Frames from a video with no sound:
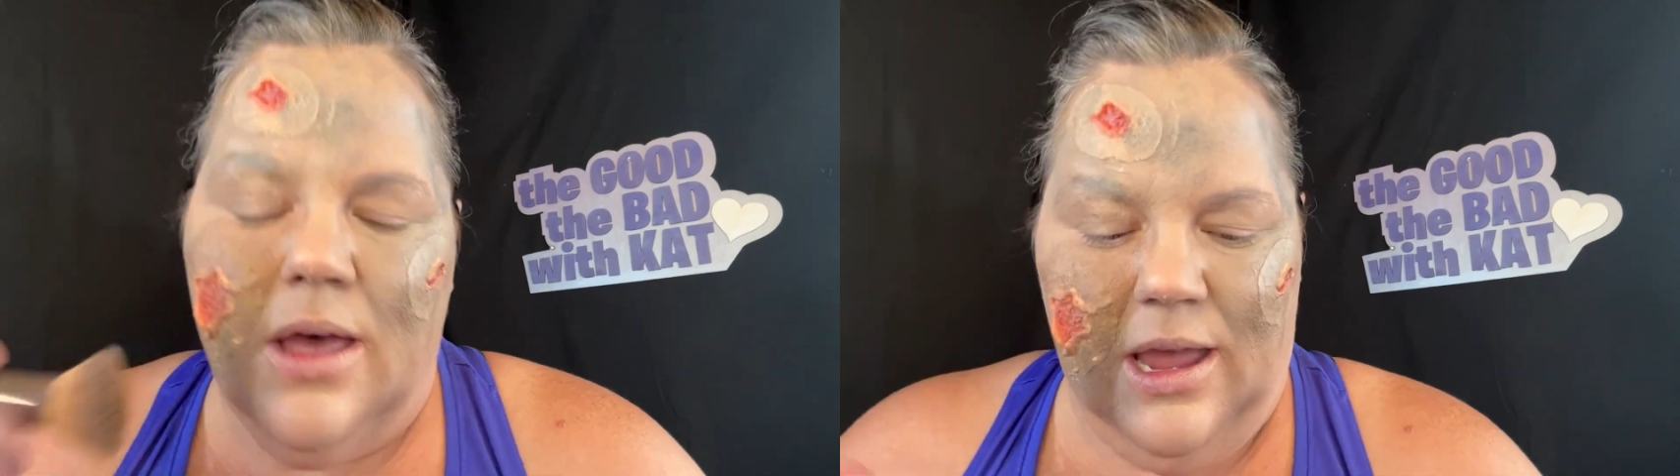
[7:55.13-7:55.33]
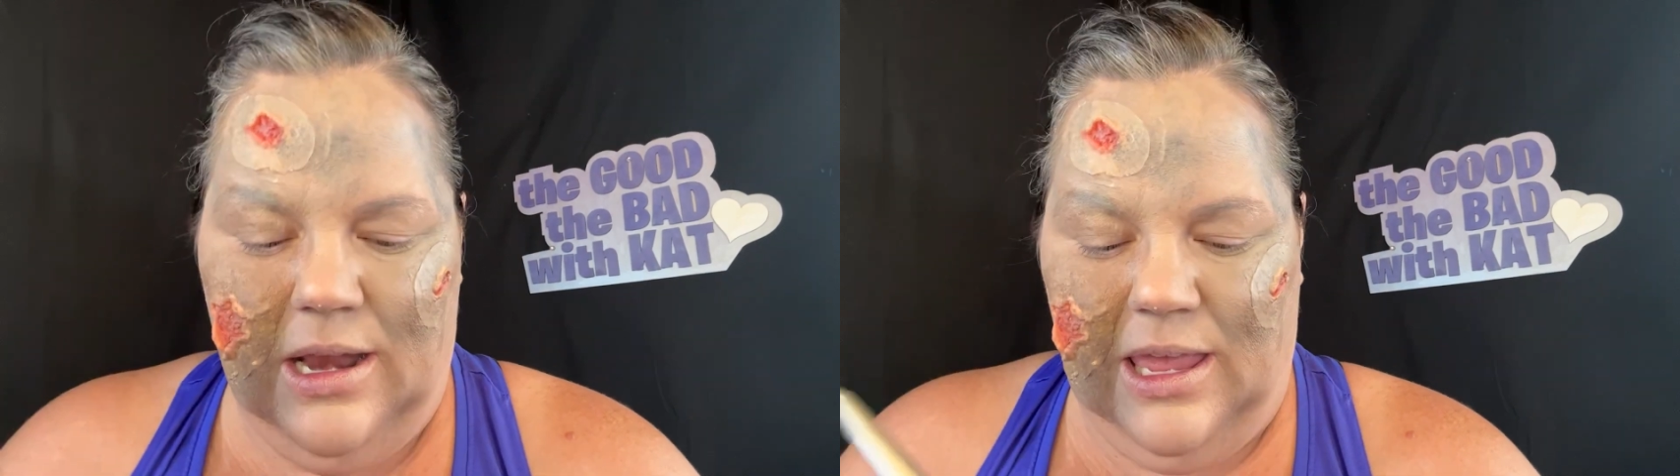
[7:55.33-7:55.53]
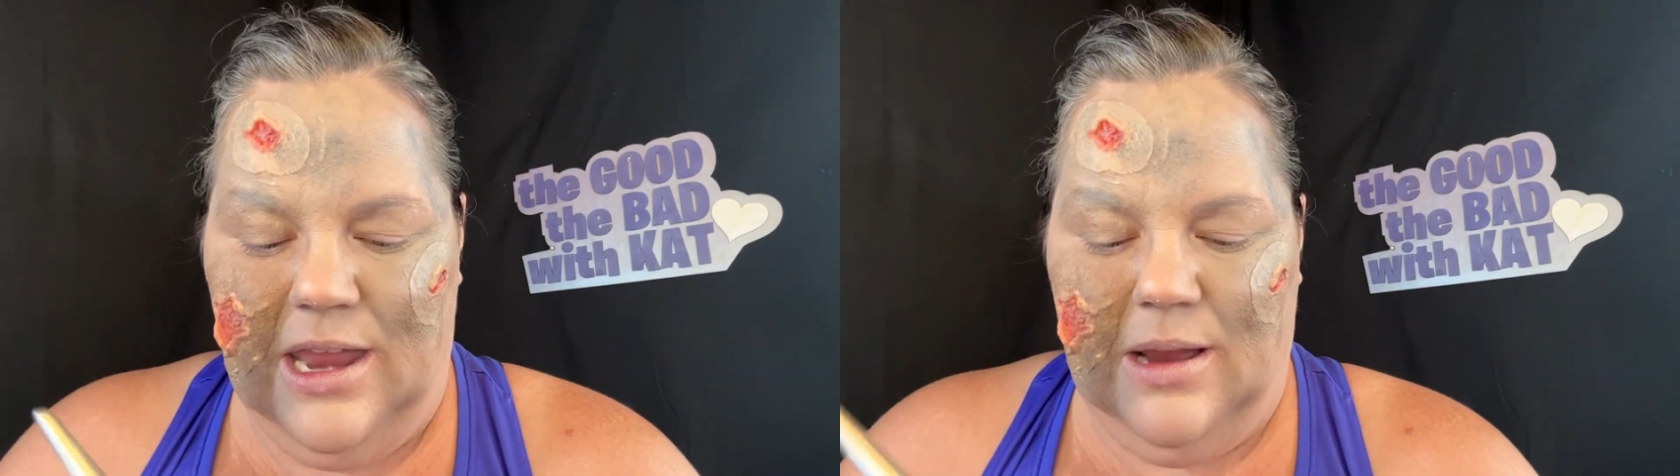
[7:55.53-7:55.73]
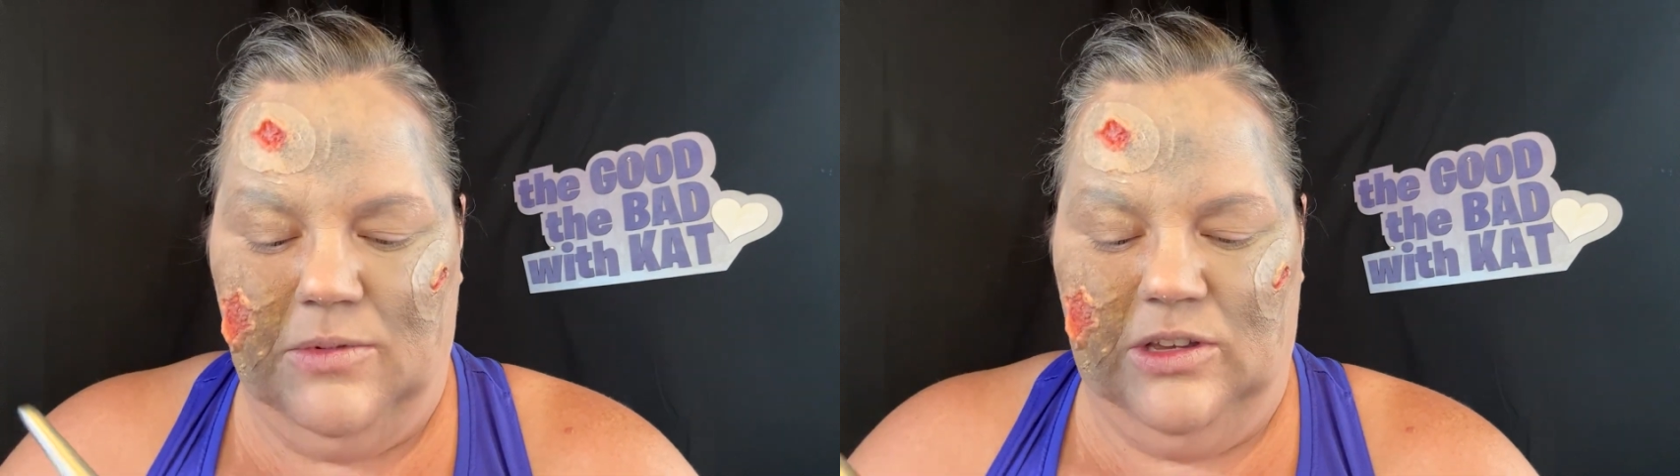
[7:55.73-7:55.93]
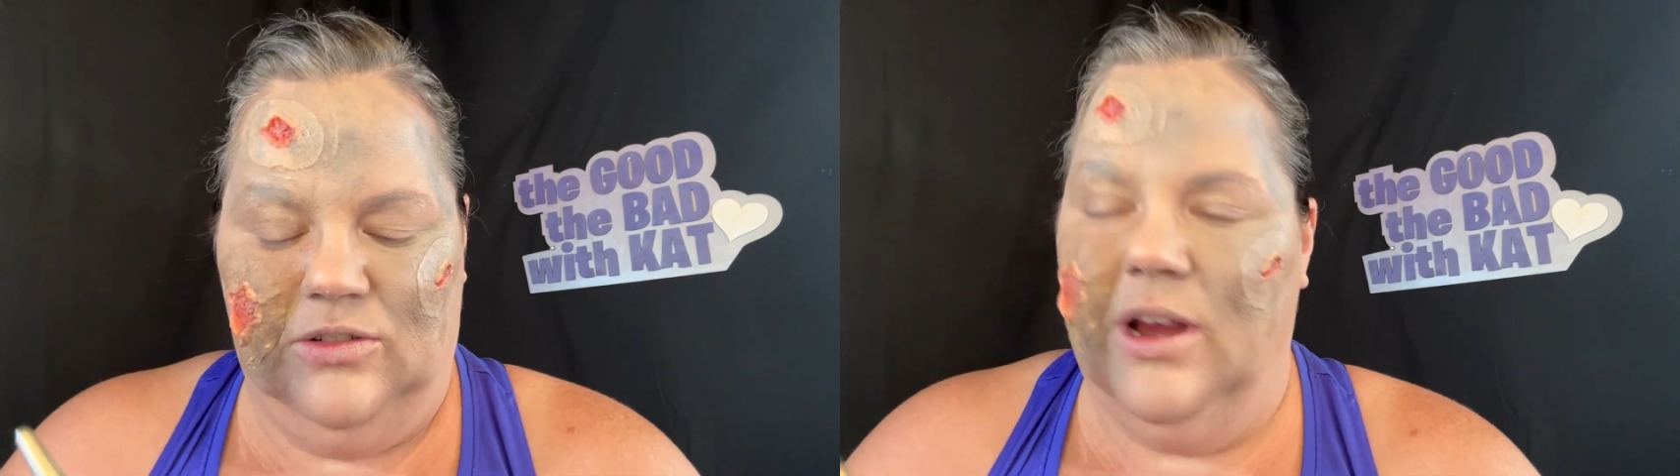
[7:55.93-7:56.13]
again, I'm
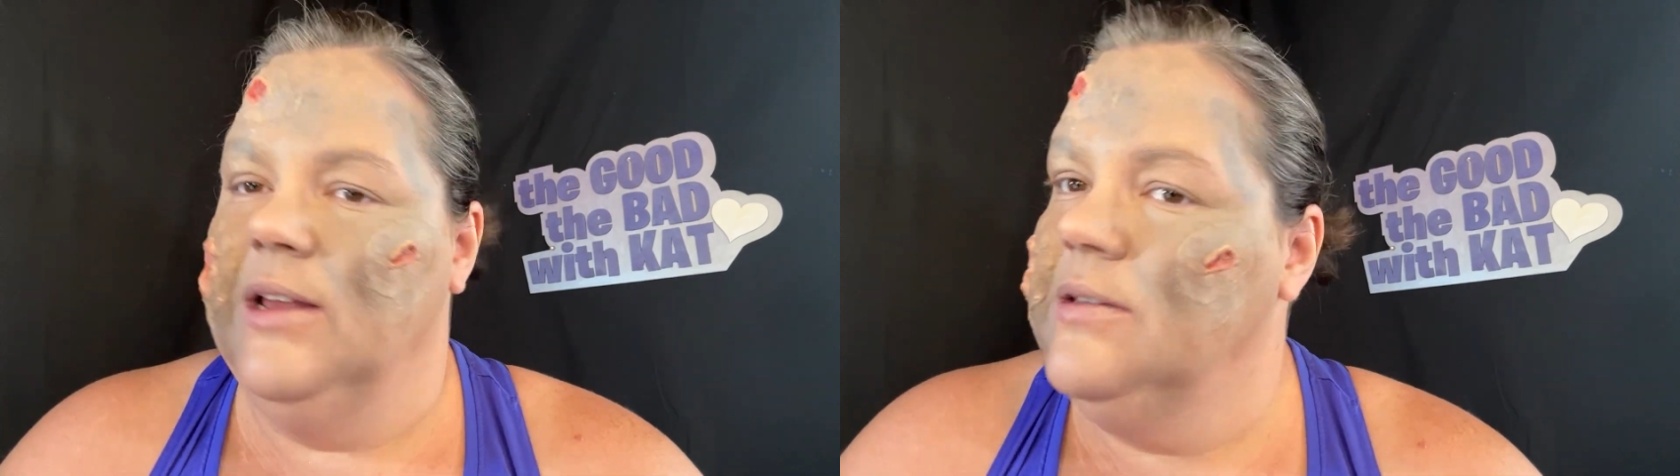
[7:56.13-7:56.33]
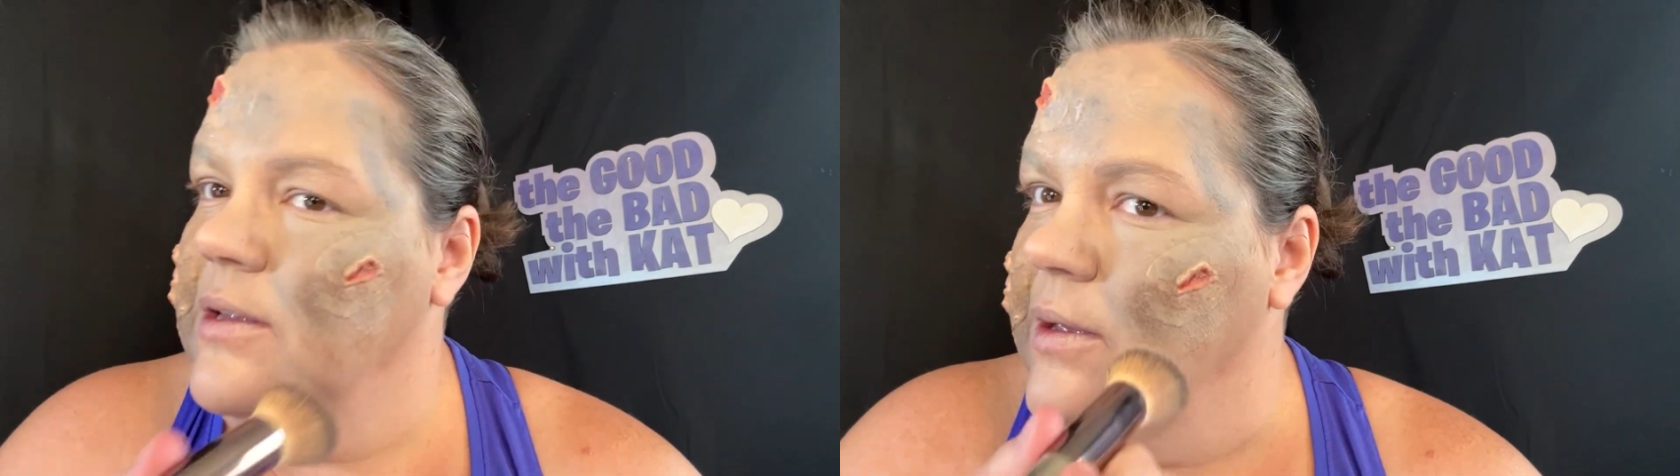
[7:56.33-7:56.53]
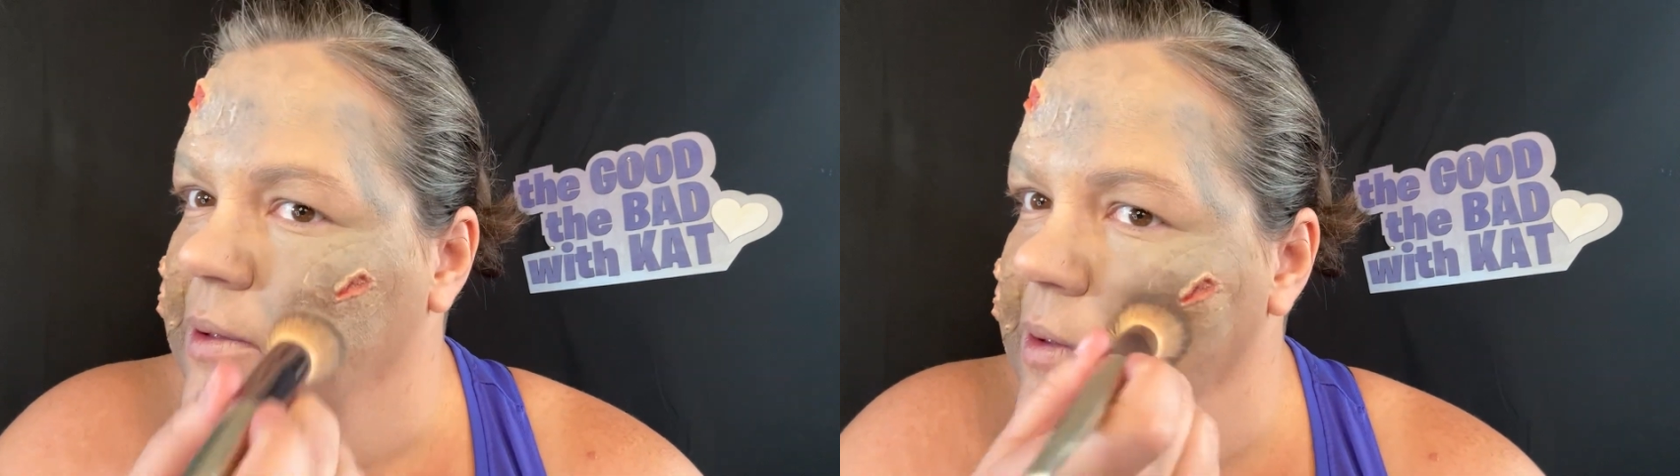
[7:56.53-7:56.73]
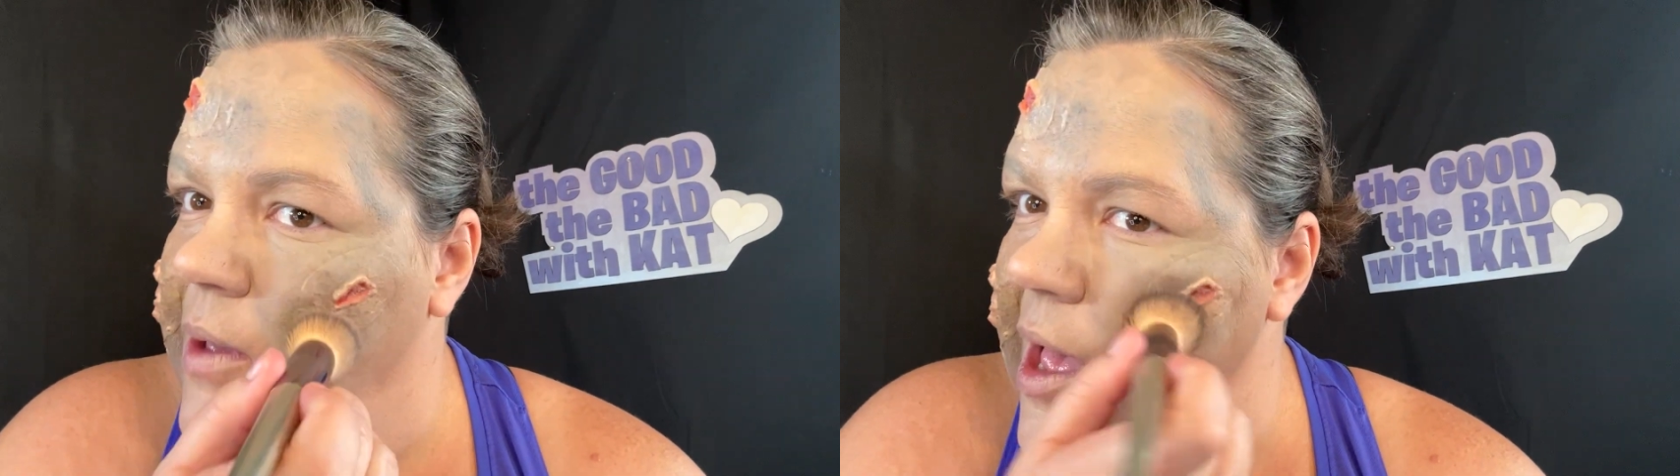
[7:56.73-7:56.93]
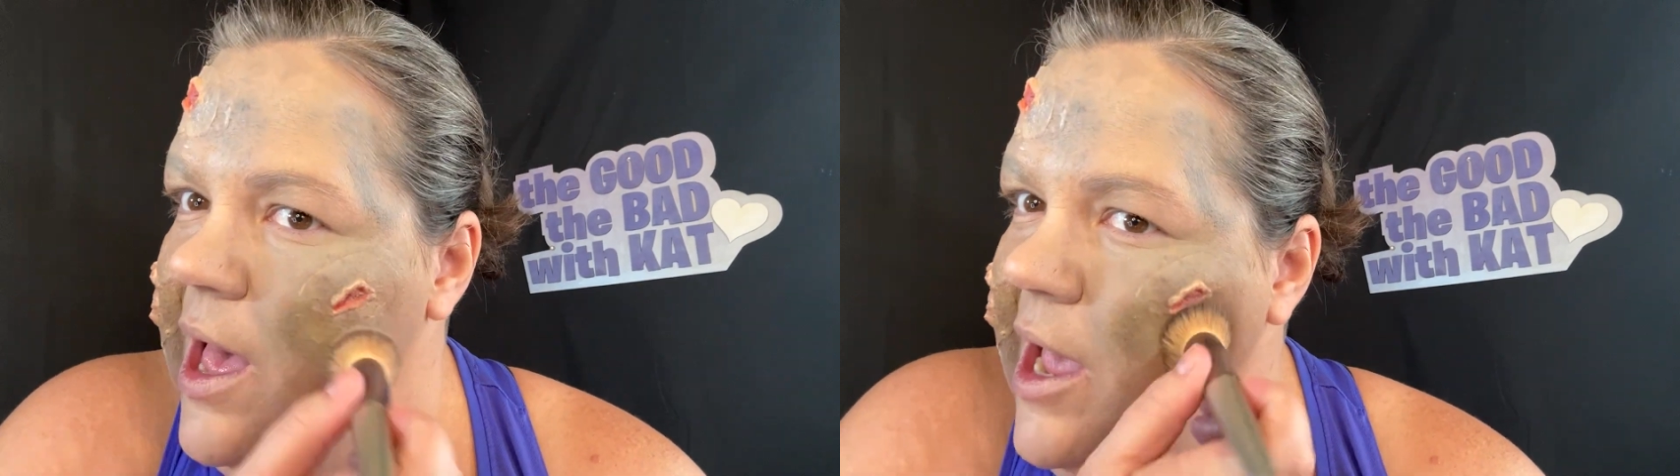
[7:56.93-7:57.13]
just trying to
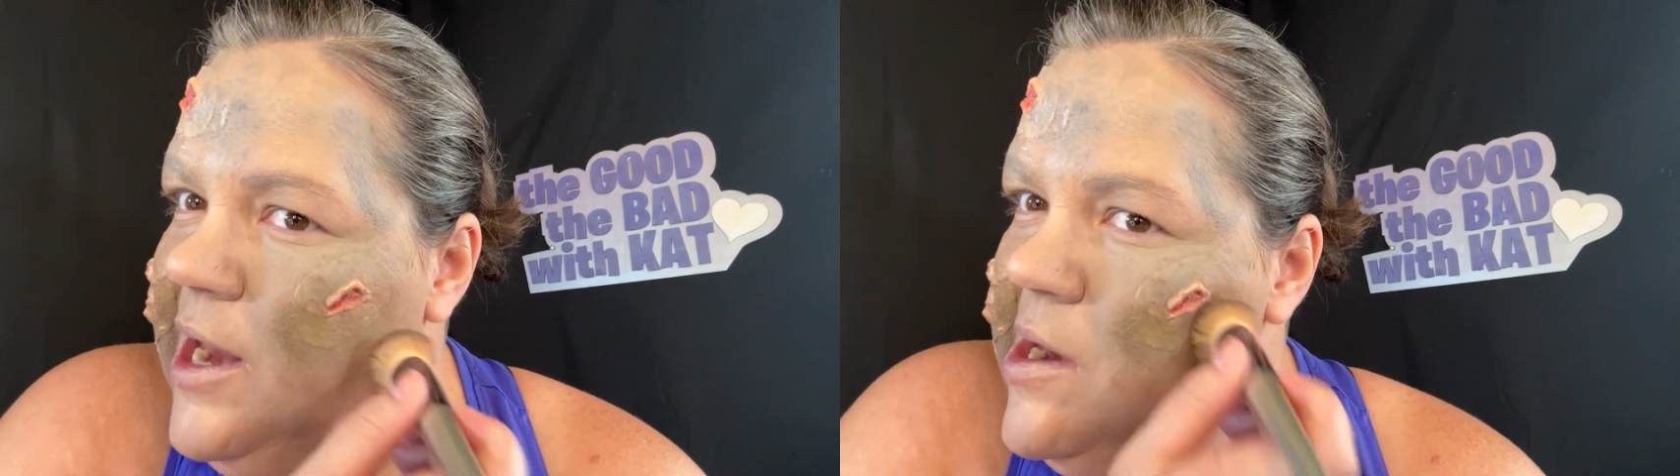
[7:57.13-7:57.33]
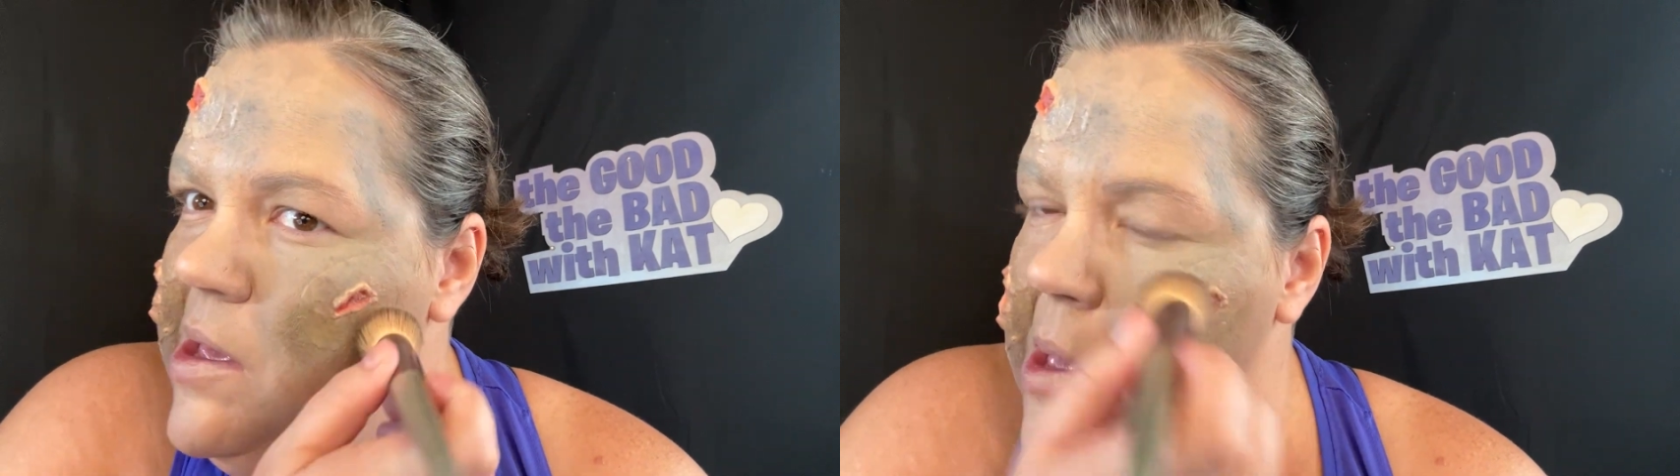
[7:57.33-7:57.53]
hide